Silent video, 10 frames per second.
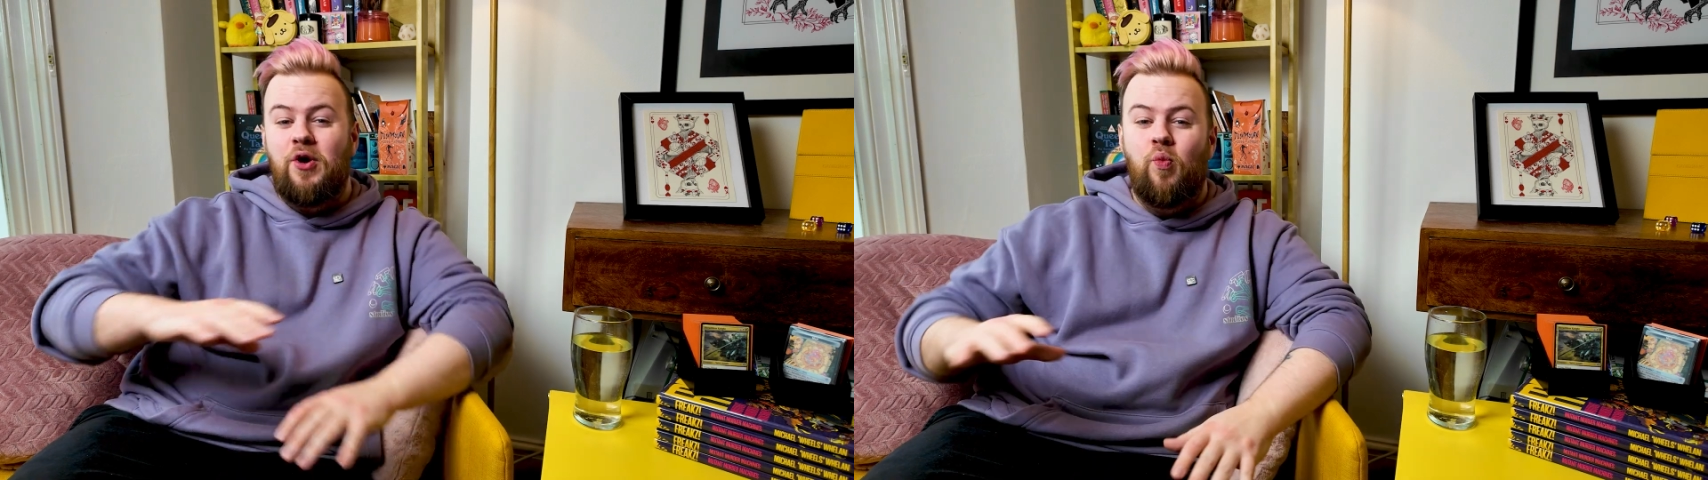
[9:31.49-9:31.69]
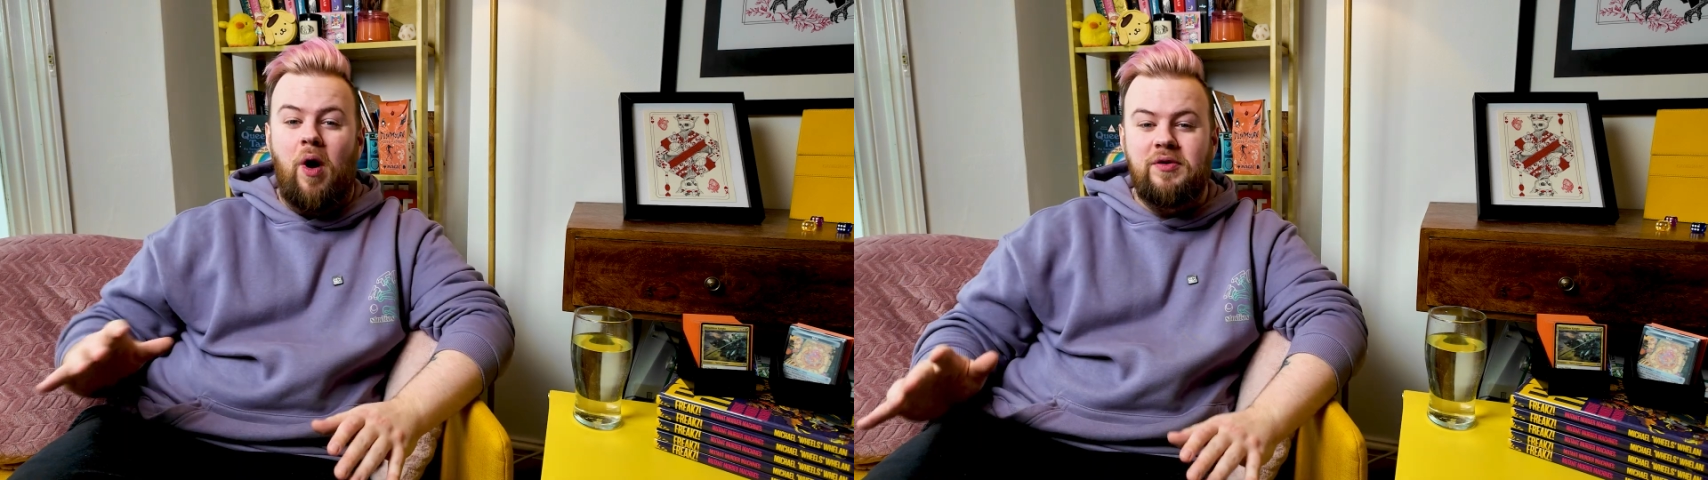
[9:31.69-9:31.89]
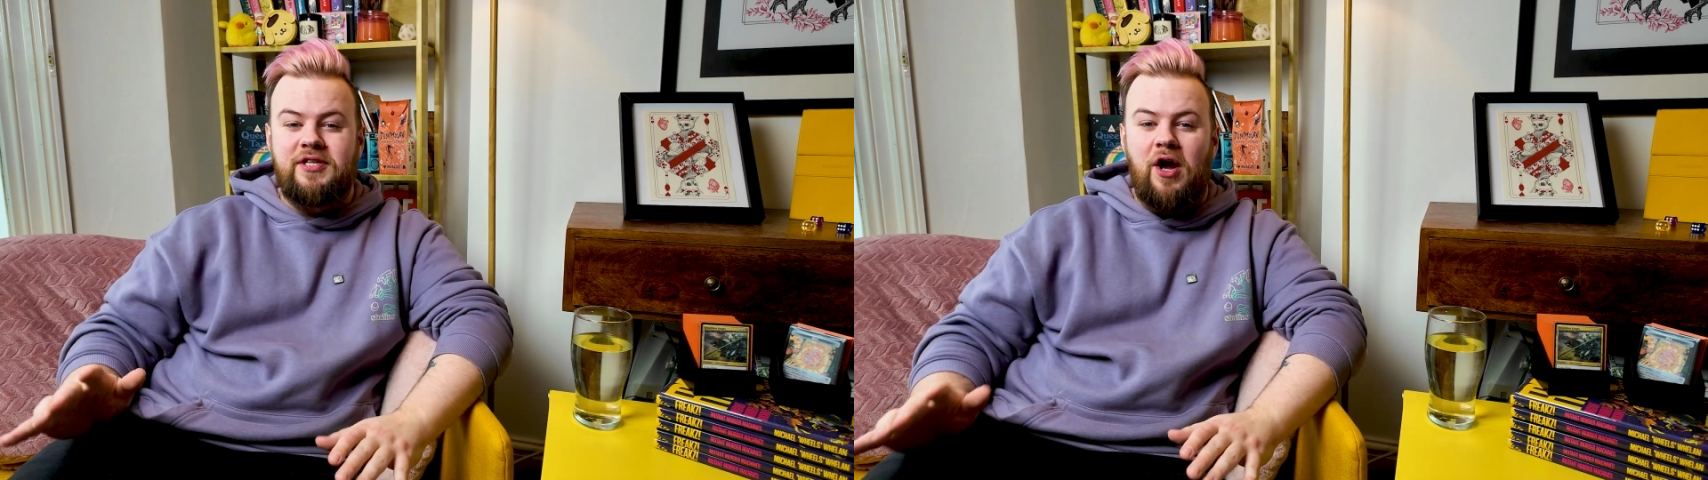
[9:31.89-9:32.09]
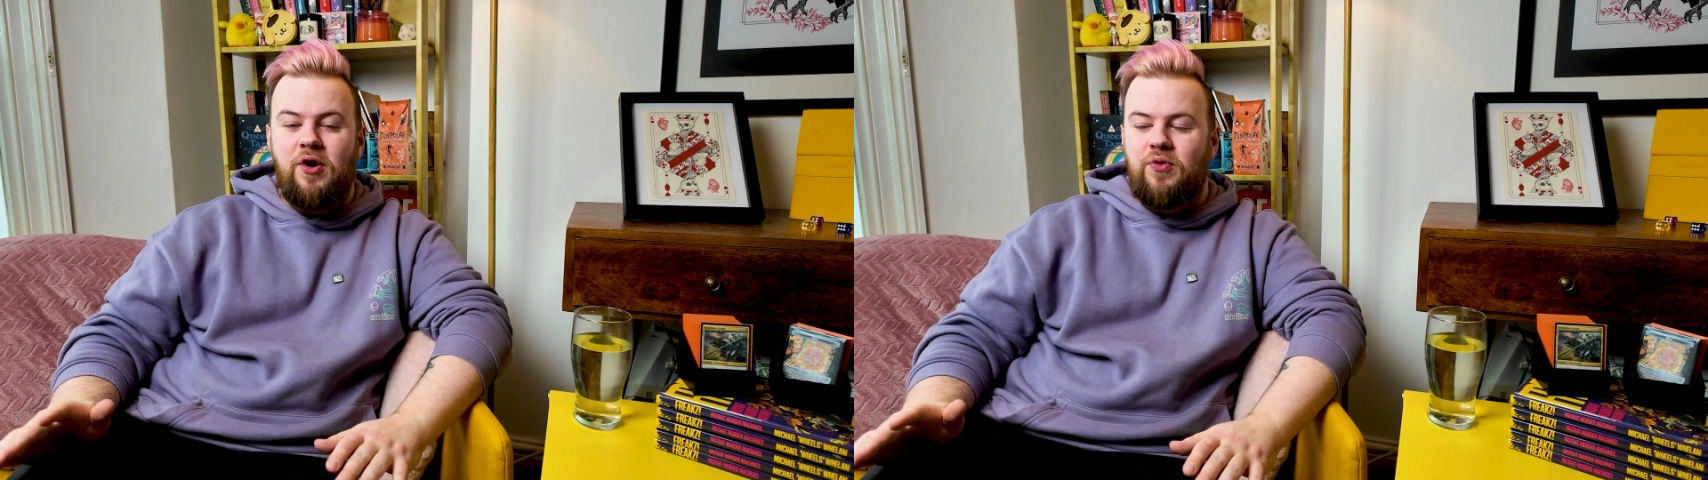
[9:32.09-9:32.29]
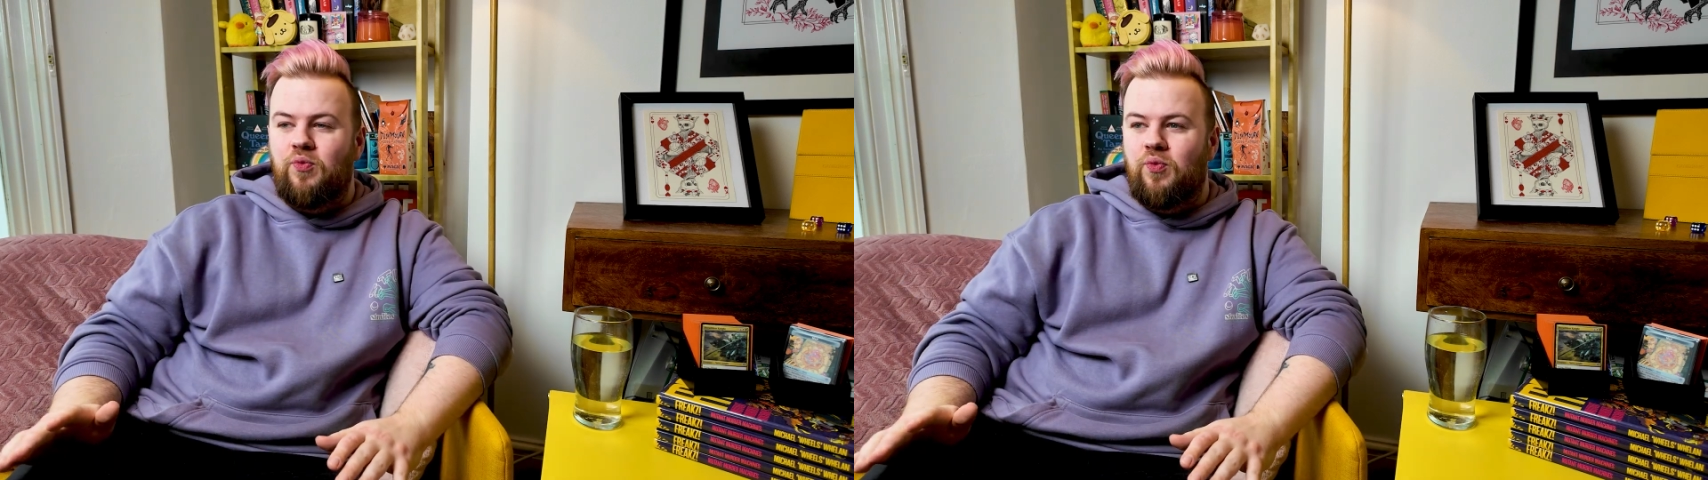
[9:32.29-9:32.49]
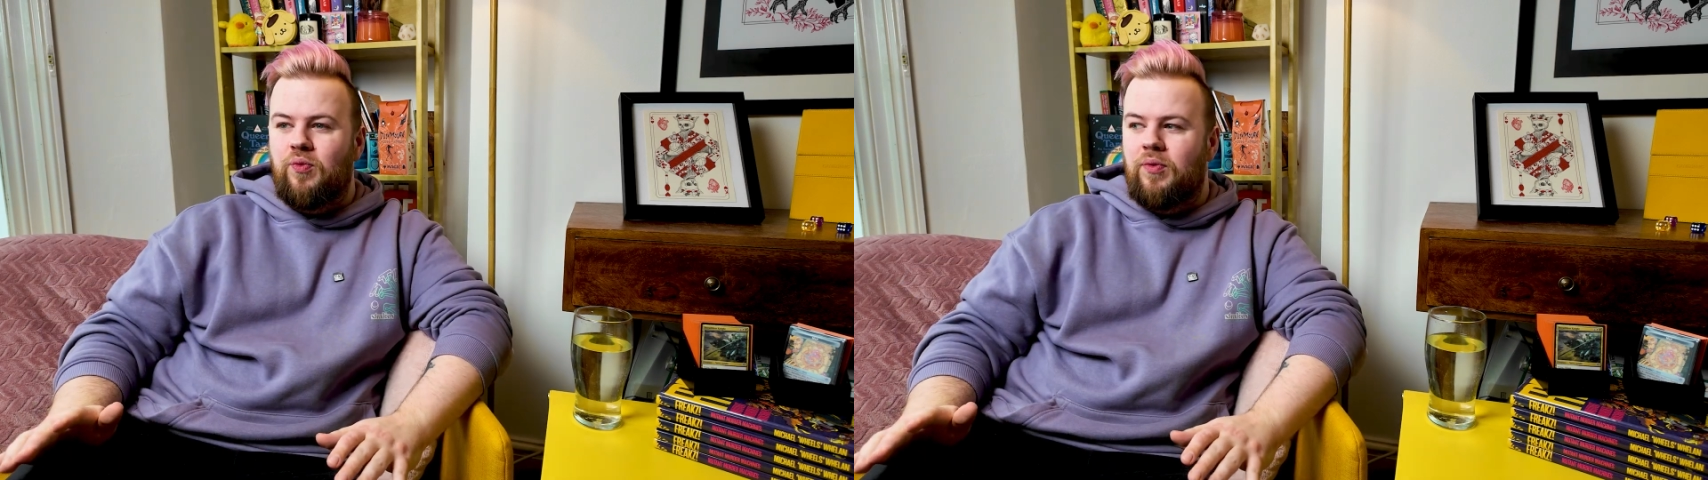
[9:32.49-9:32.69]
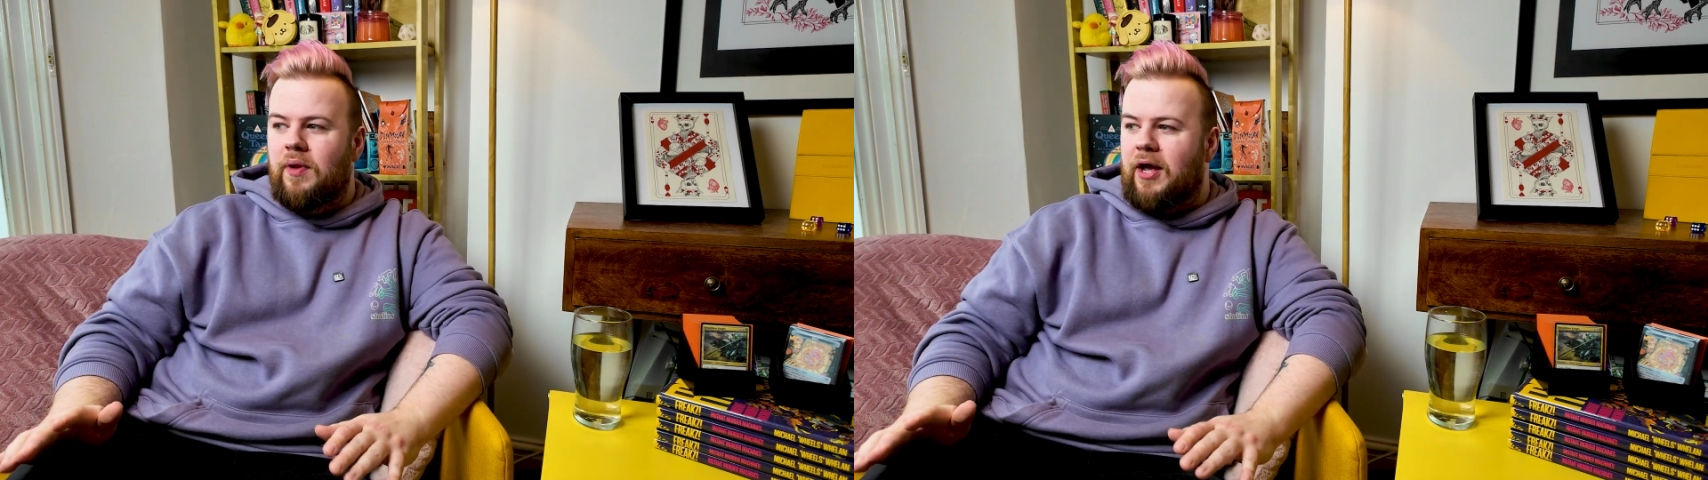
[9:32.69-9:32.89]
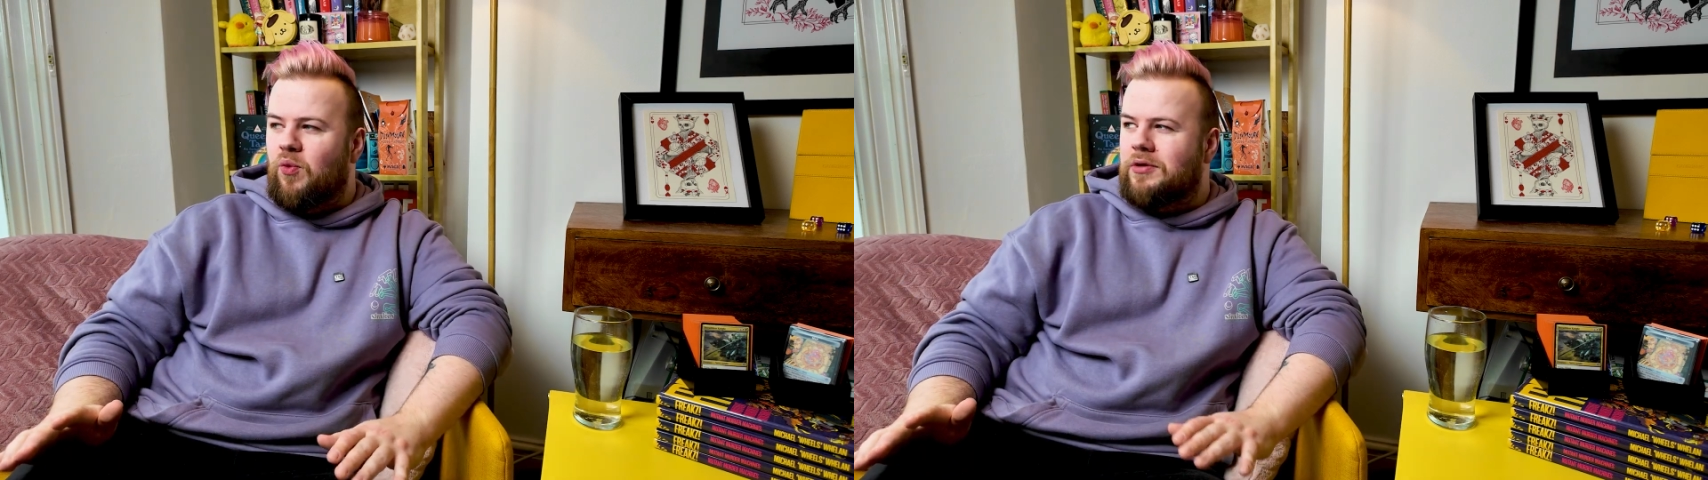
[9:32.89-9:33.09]
whilst I
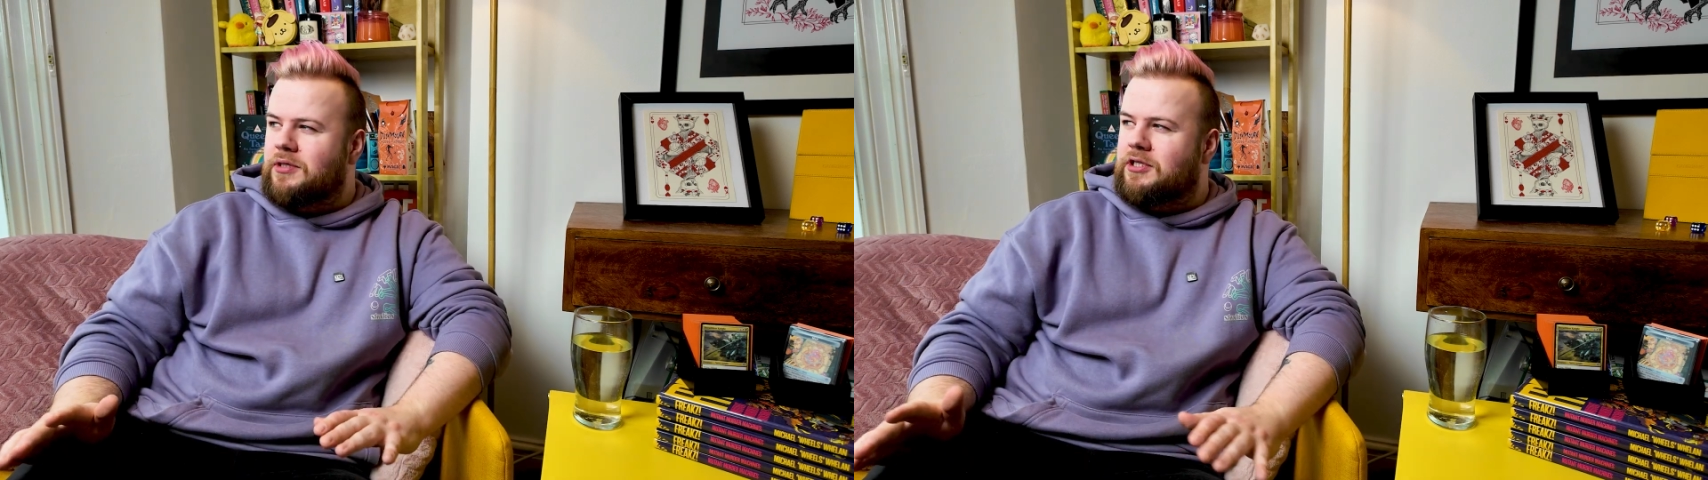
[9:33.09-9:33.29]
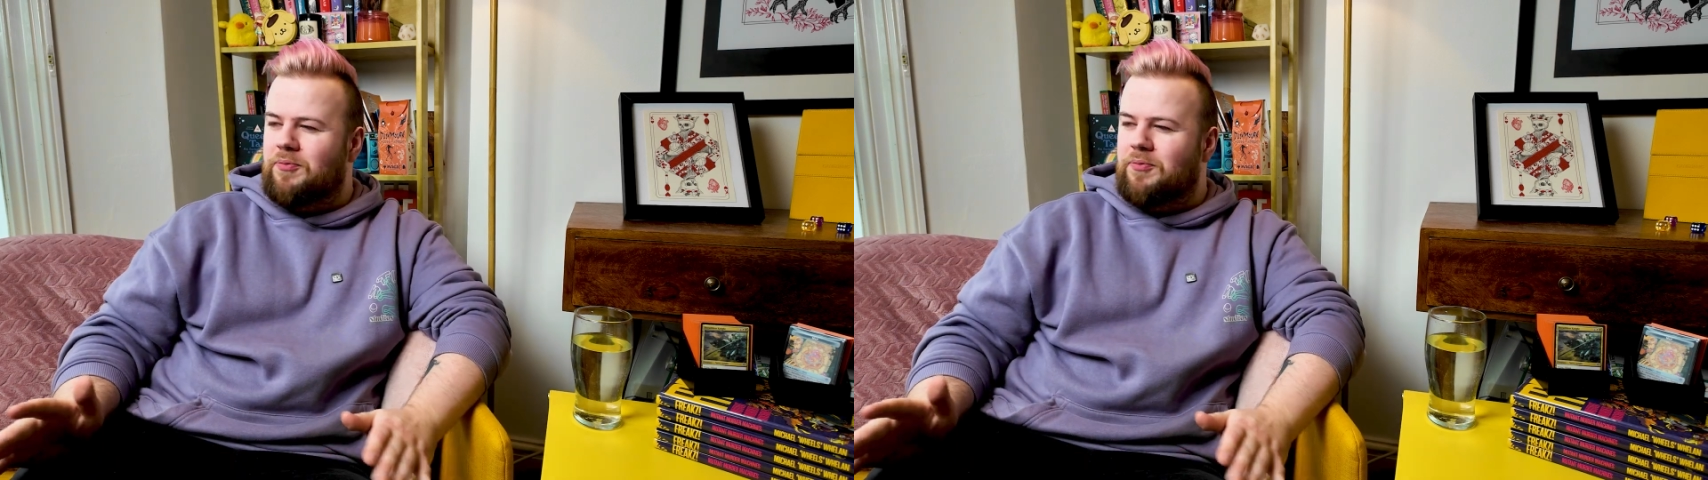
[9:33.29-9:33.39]
like wasn't